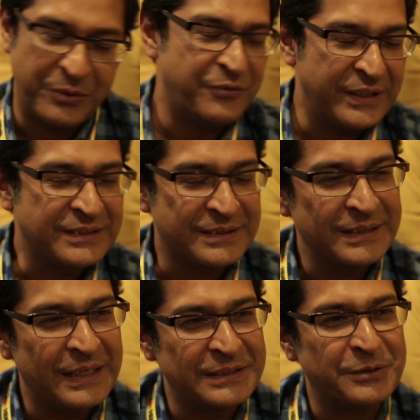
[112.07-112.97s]
faced
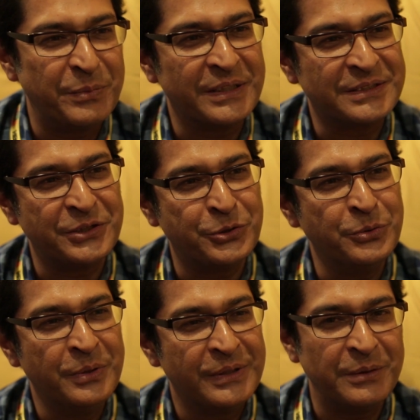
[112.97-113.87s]
as the biggest issue.
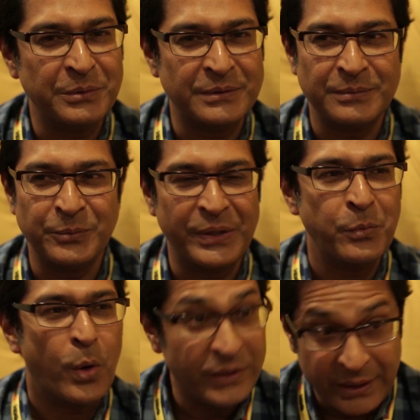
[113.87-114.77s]
We
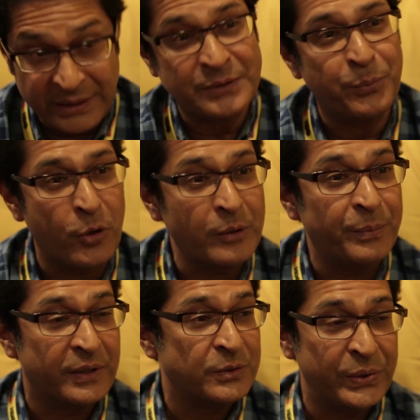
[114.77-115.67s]
didn't want any support
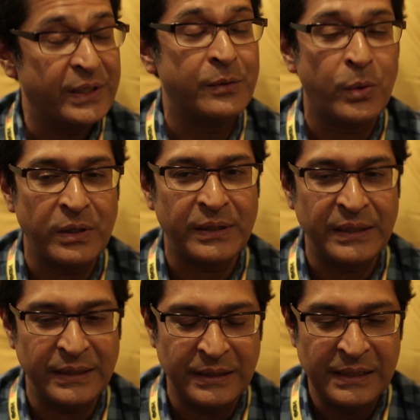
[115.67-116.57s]
because we didn't want
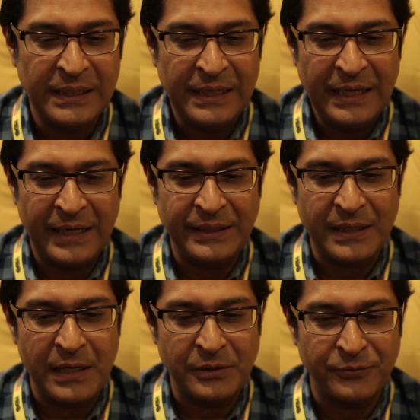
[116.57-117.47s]
any
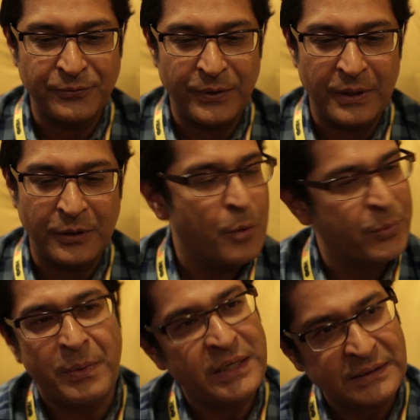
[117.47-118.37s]
kind of
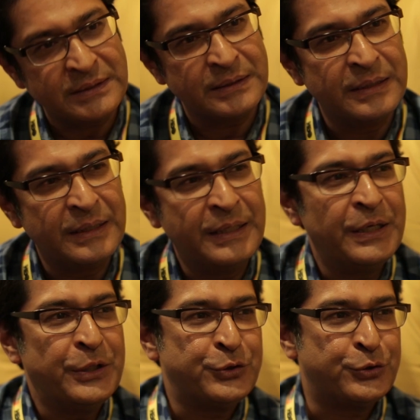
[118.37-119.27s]
compromise.
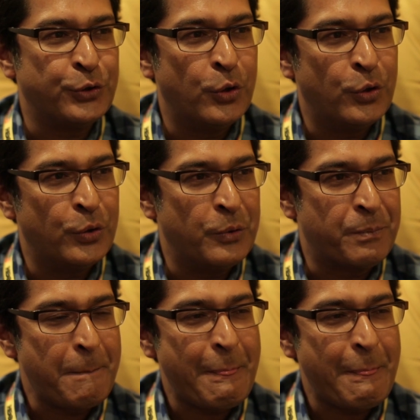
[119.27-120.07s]
So